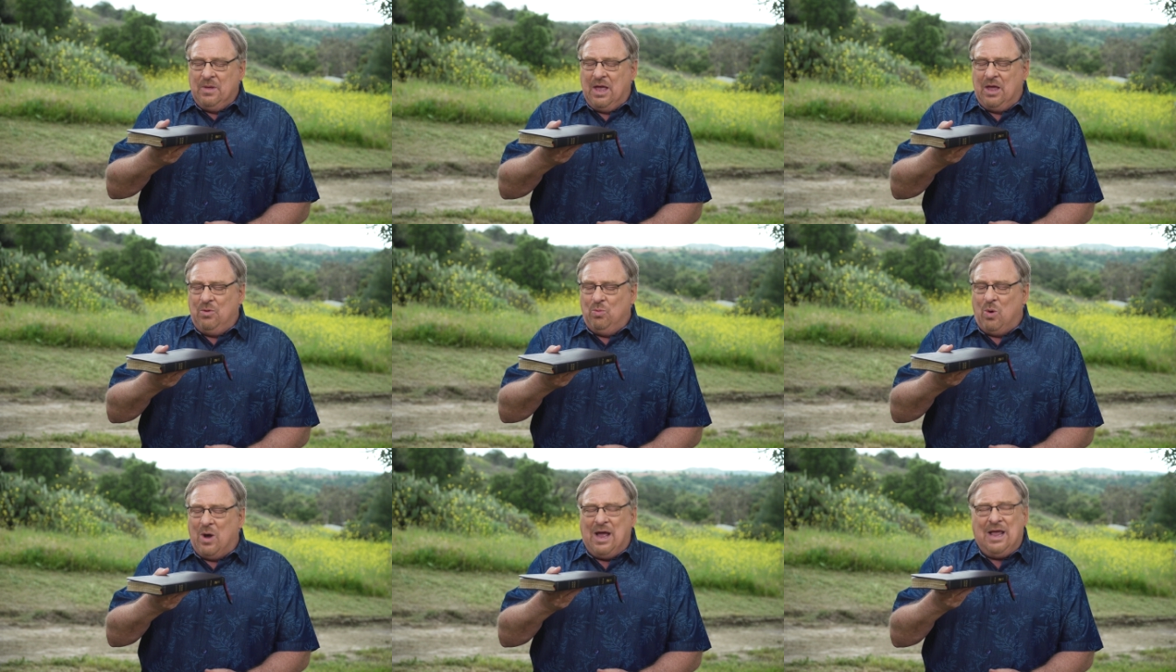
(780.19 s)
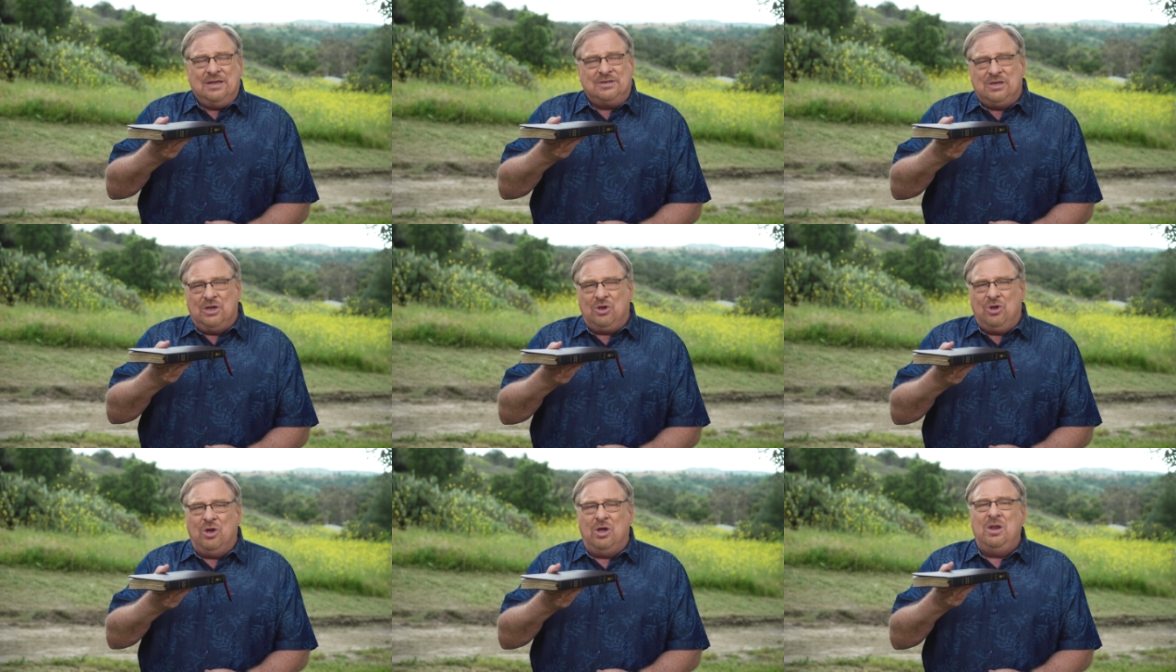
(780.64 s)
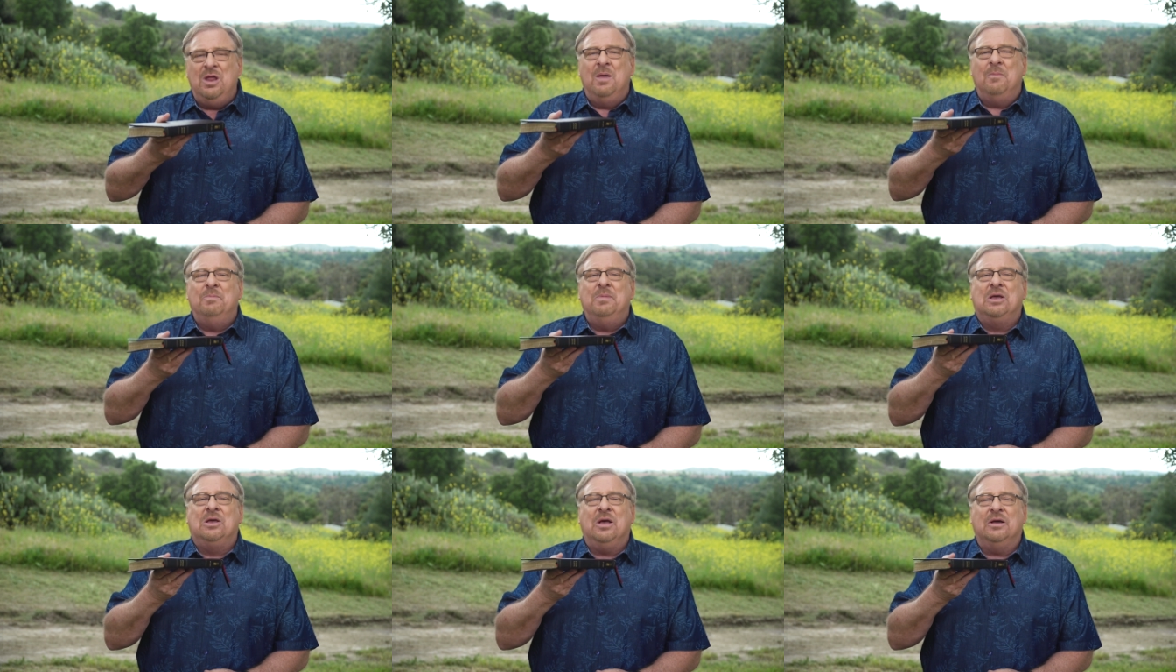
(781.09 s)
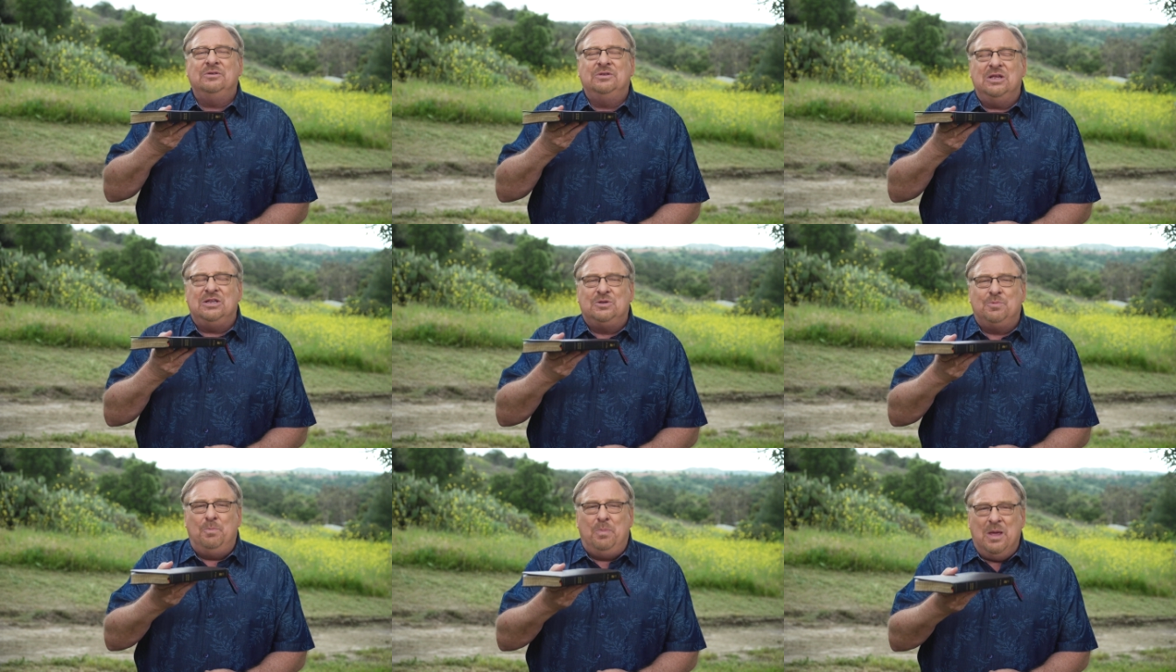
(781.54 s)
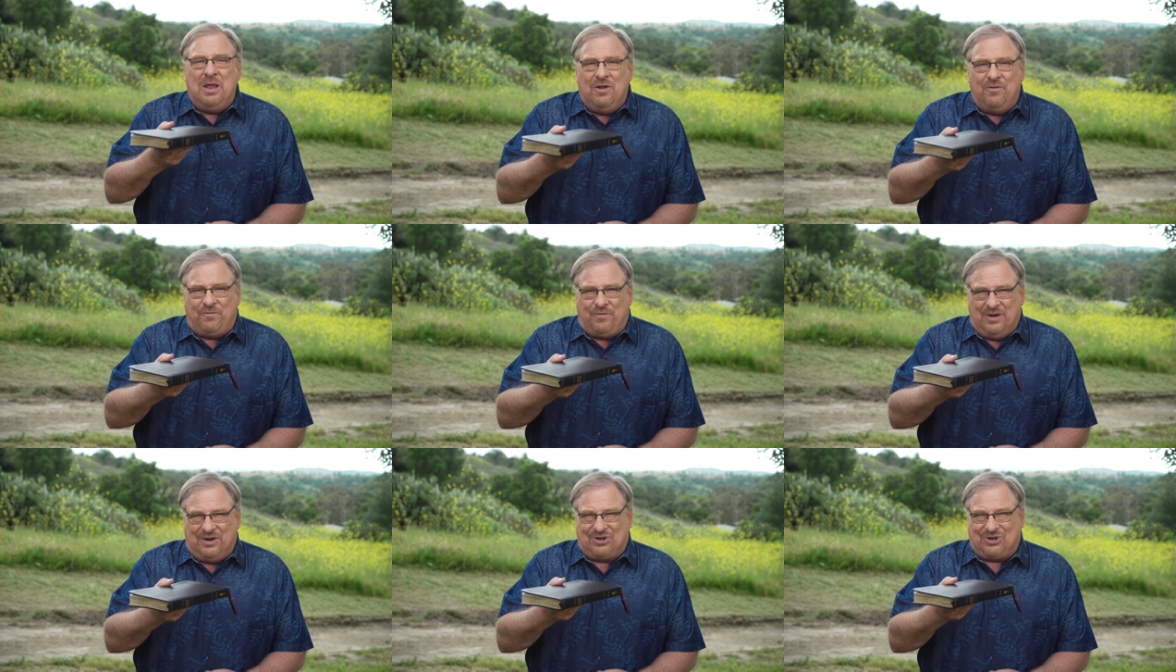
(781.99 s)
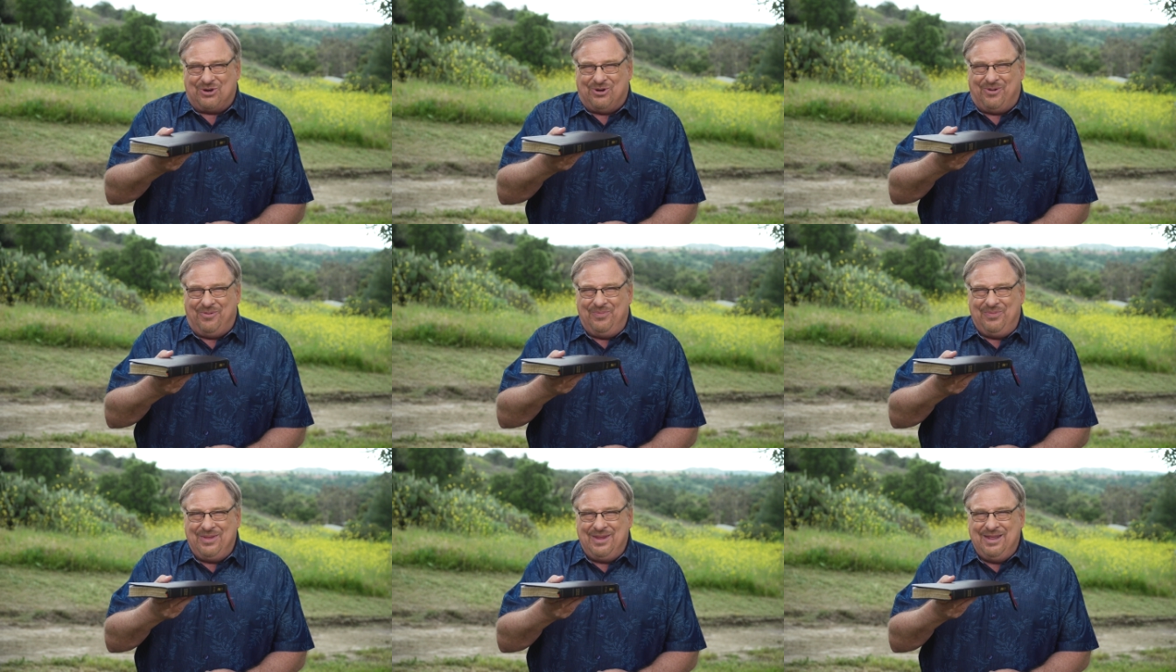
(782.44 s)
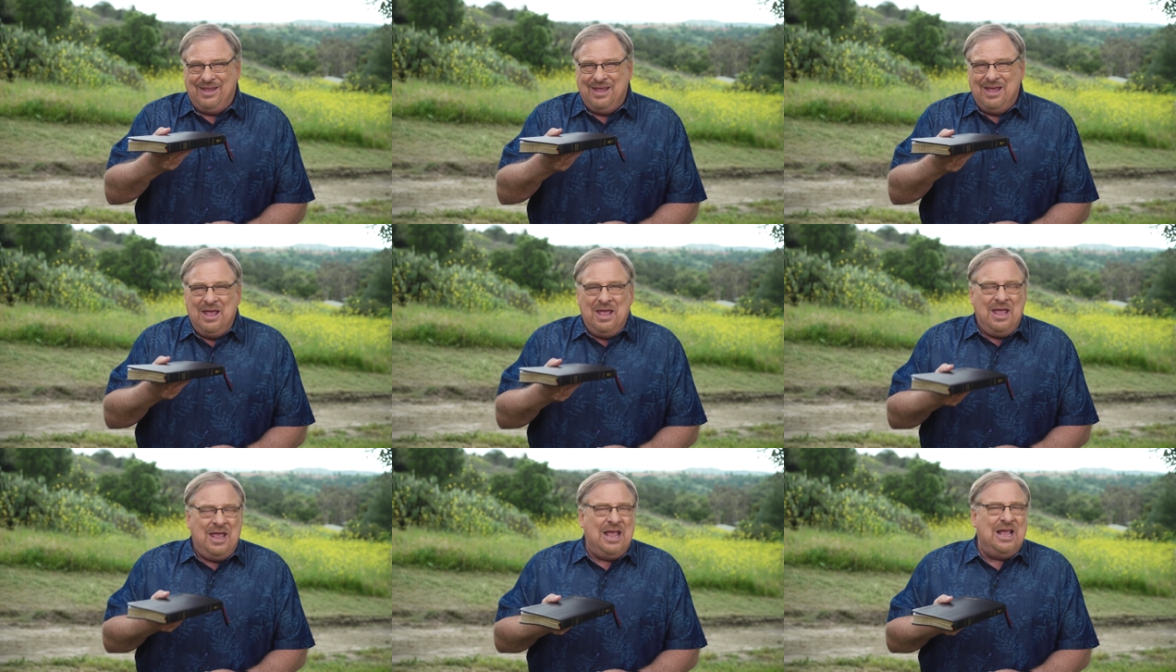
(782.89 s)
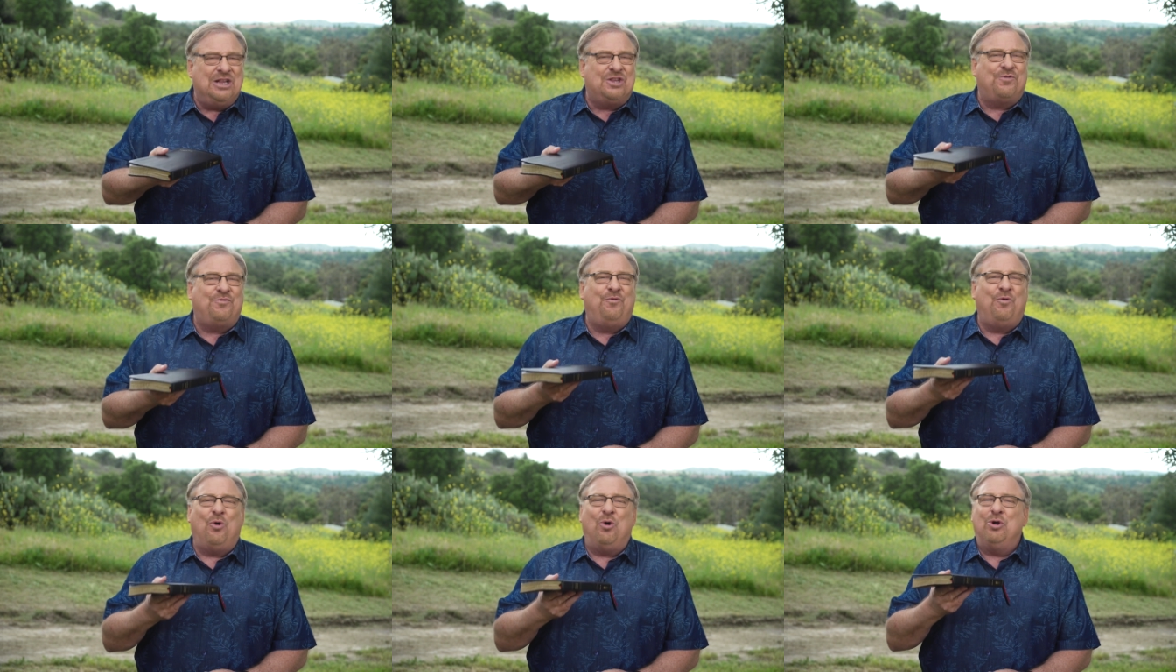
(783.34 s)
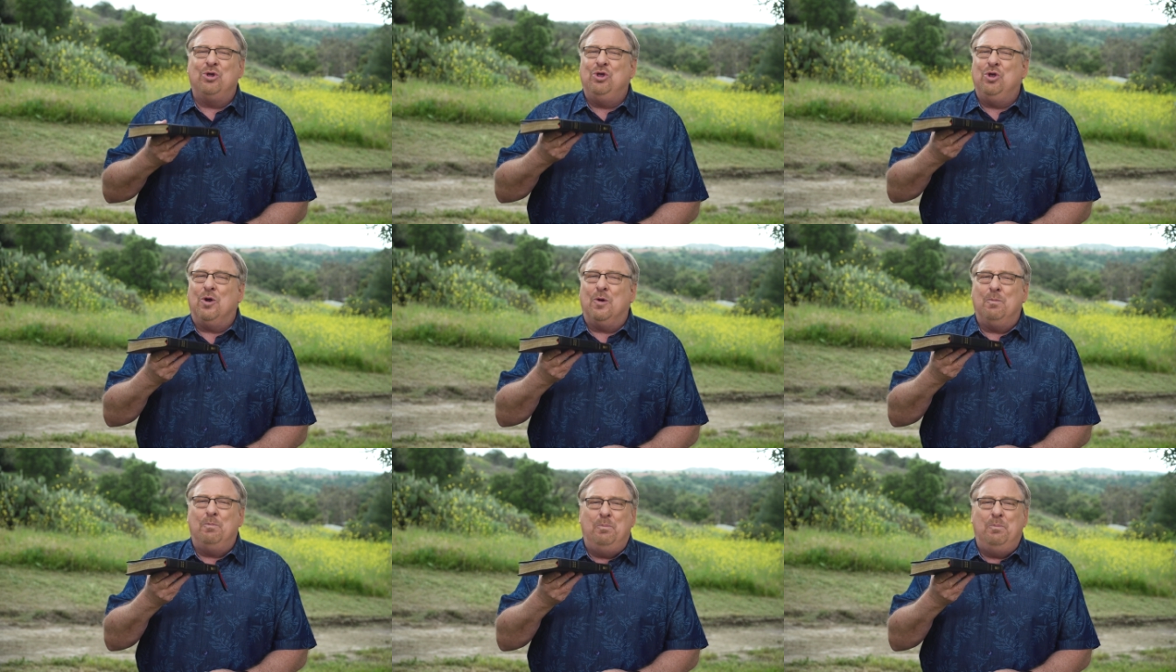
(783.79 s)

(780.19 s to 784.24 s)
And why is it good? Because it's beneficial. It's for your